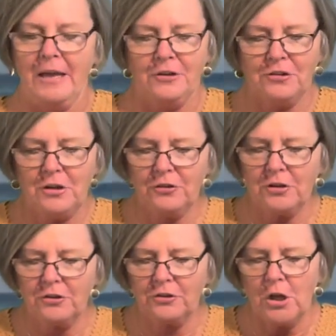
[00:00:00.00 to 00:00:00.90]

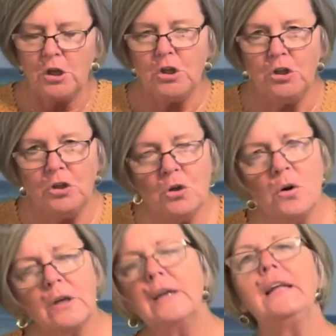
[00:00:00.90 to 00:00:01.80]
Jesus, you
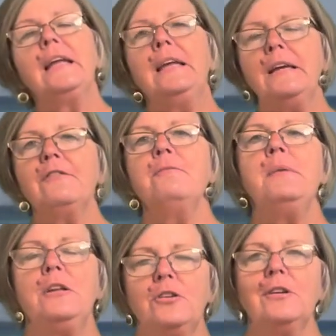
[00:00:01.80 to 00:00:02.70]
are going to give
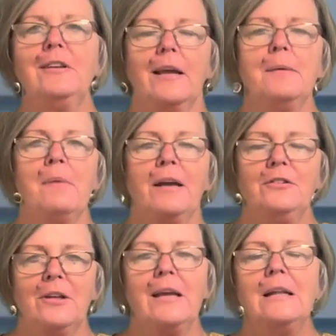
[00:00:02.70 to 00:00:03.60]
me today my
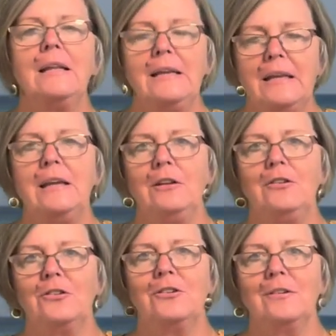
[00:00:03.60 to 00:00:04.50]
daily
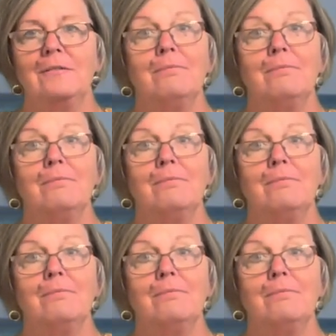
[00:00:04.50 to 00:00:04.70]
needs.